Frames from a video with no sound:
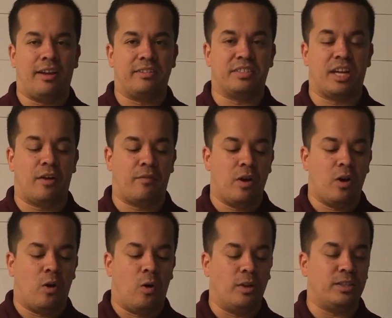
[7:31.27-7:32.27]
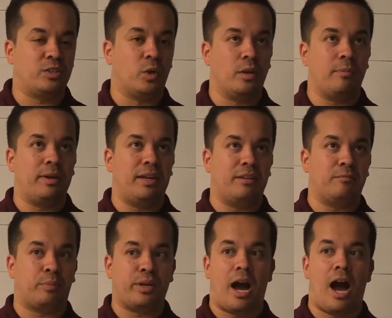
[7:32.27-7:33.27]
Instead of only solely being
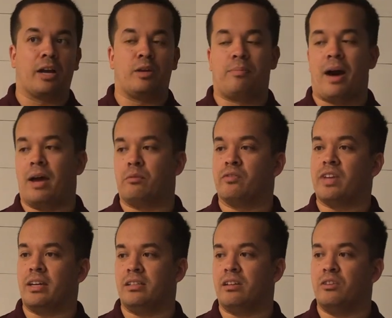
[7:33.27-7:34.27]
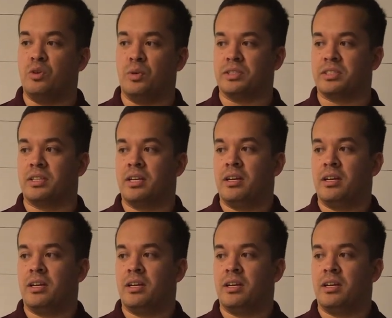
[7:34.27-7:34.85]
preoccupied with getting the newest